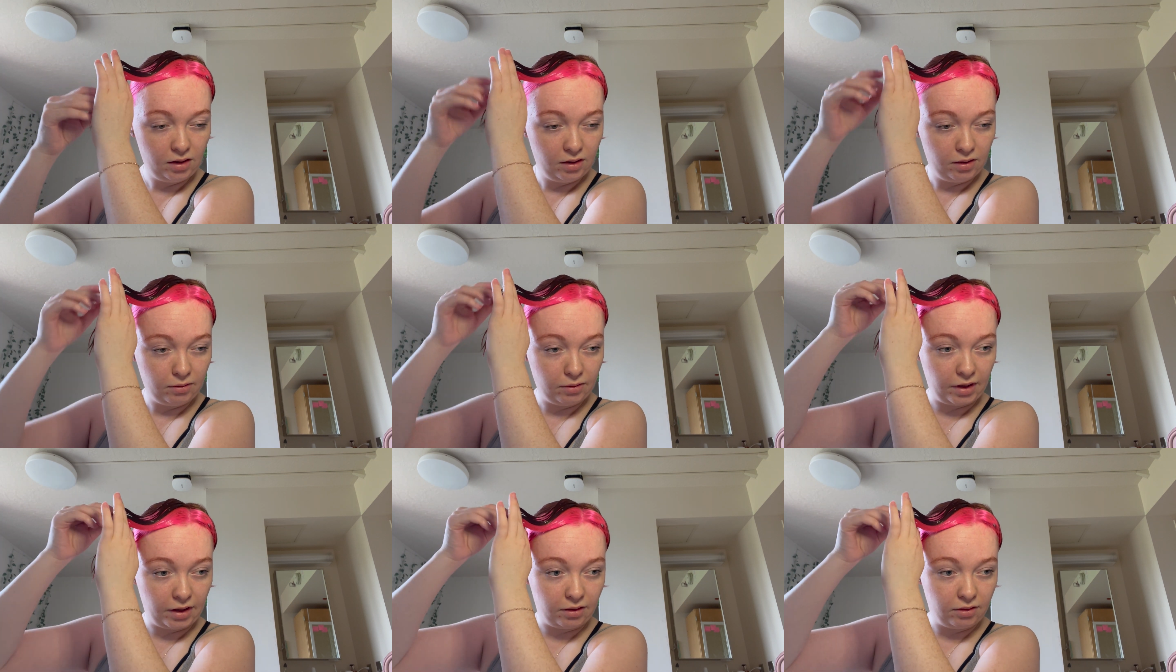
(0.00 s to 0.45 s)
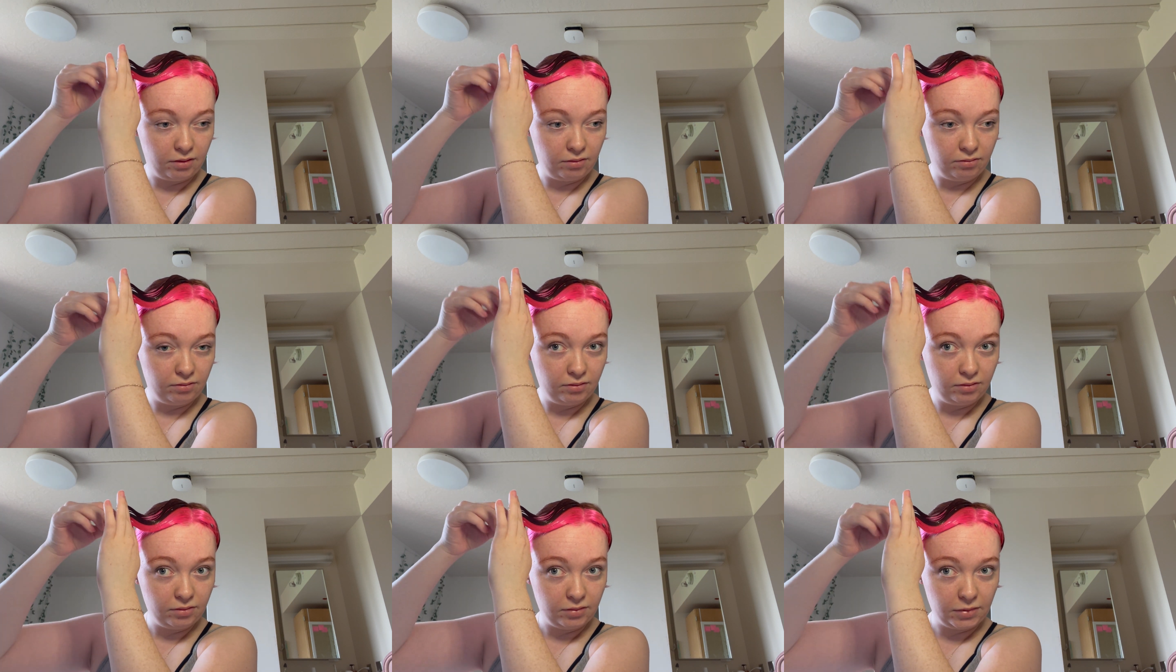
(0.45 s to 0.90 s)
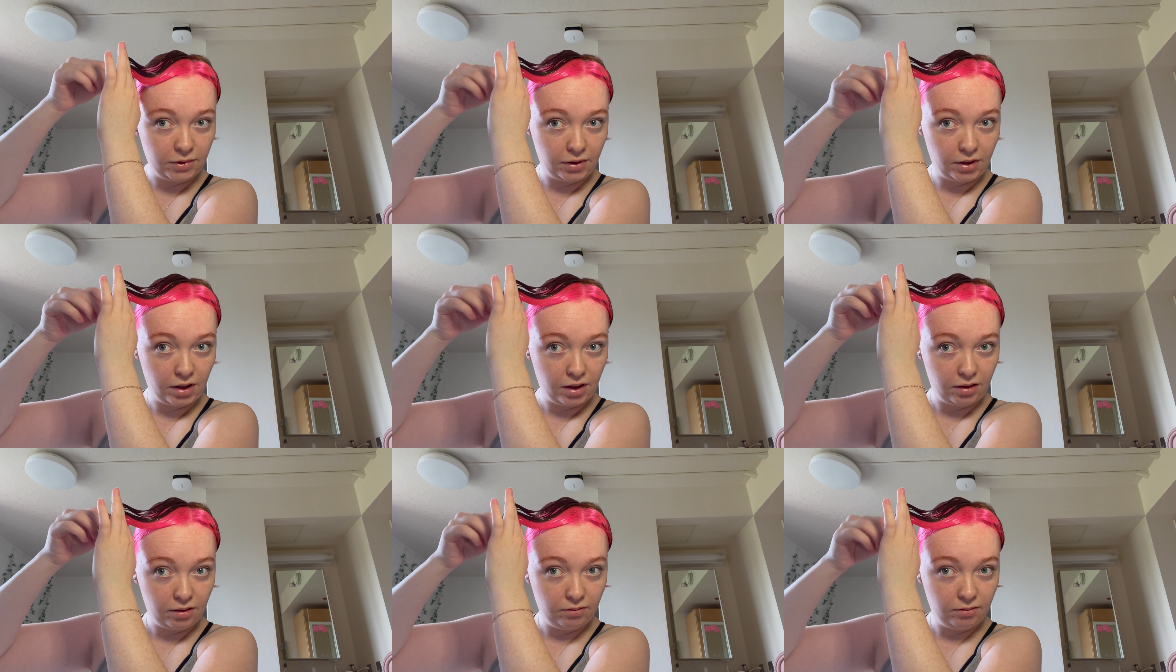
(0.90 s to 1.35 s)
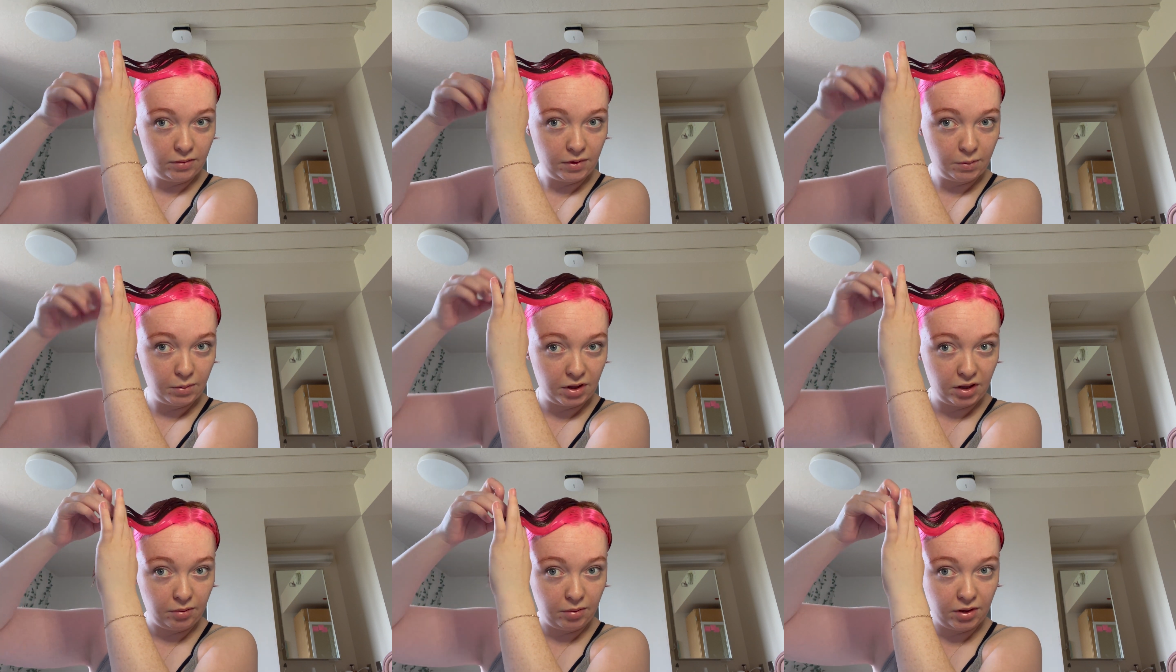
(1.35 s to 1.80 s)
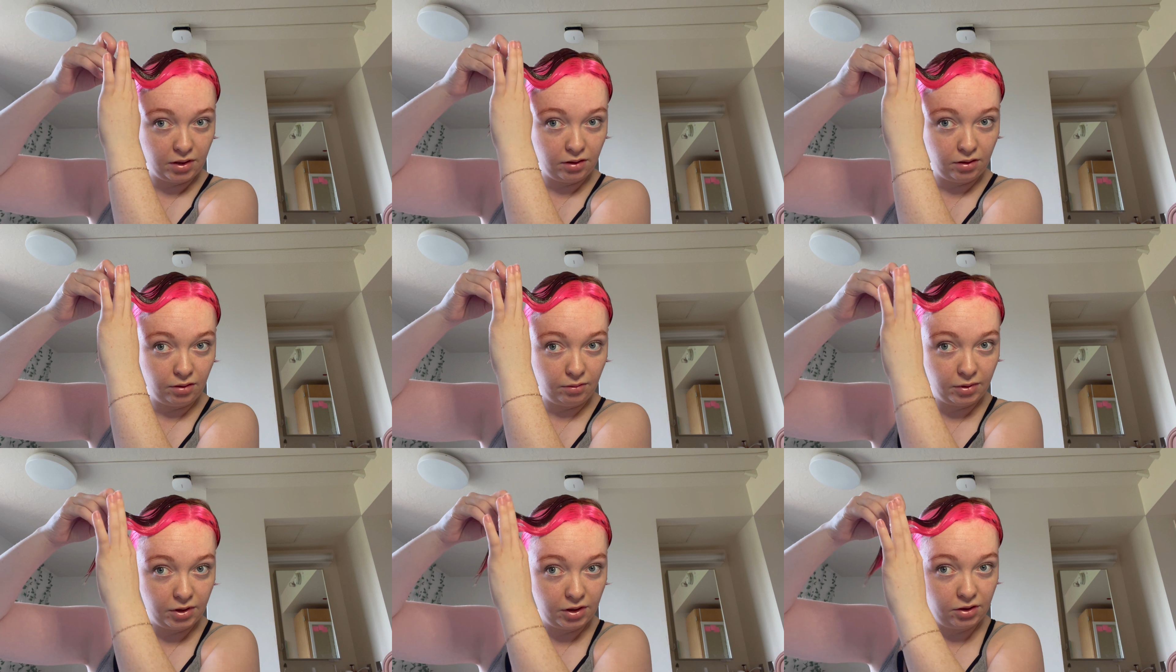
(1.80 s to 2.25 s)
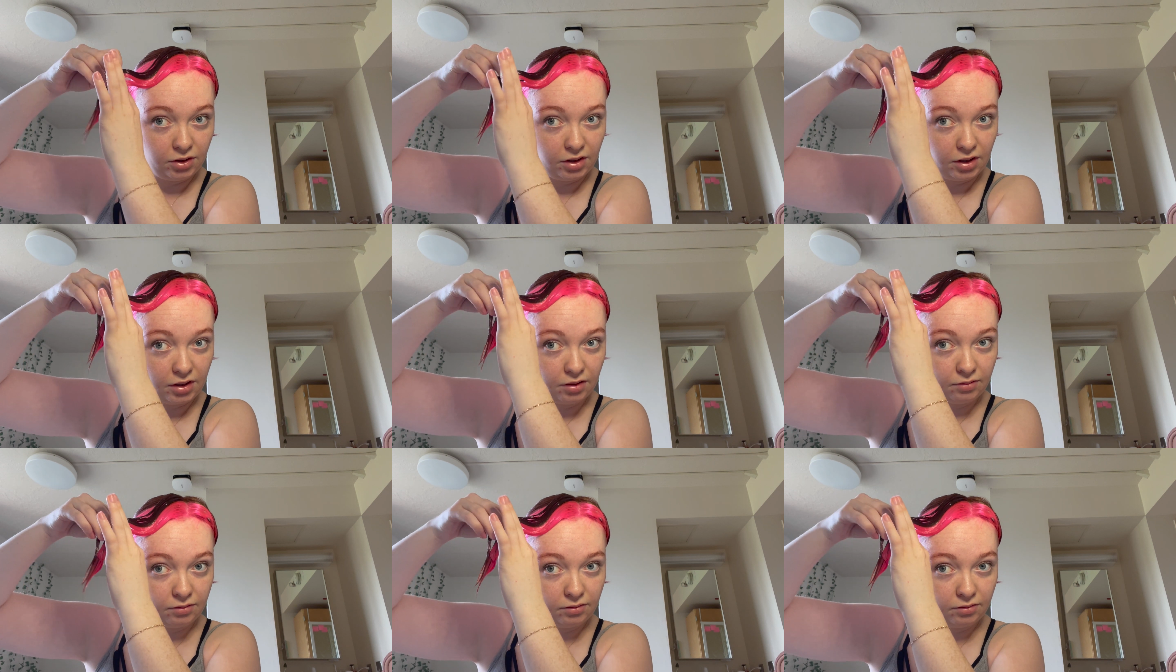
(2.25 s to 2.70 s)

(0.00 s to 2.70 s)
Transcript: Wow. Okay. That might have been too much gel.